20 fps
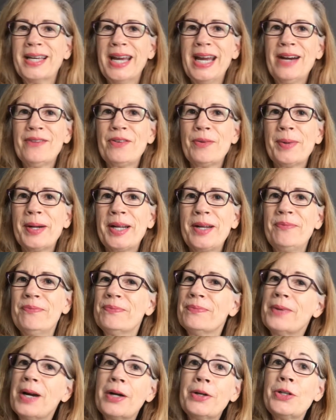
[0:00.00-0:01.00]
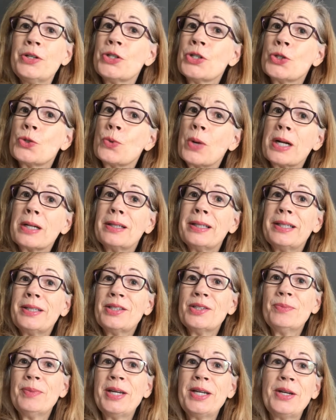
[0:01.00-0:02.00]
Hey everybody, are you struggling
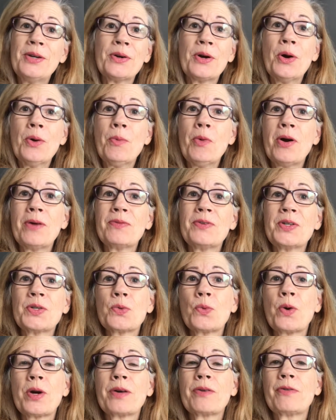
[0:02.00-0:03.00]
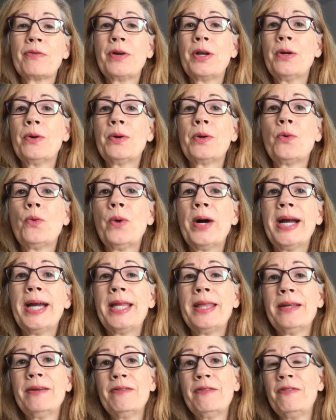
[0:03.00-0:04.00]
to make your home office work for you in a way
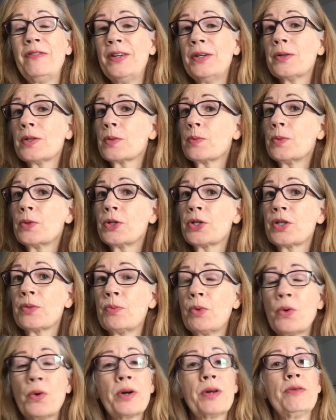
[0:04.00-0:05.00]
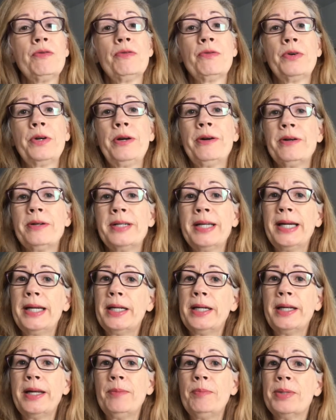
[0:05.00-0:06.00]
that feels more supportive for your
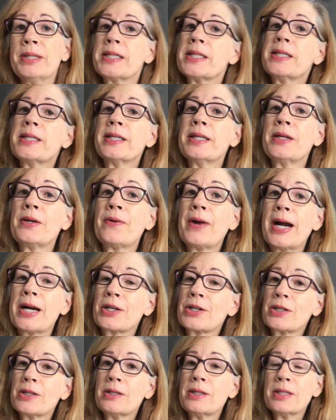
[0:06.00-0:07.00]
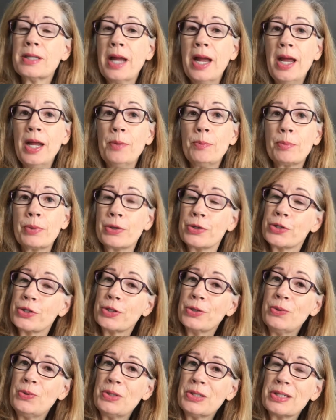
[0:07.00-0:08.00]
day-to-day business interactions and
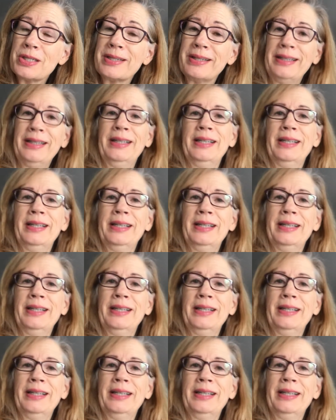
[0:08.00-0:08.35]
pursuits?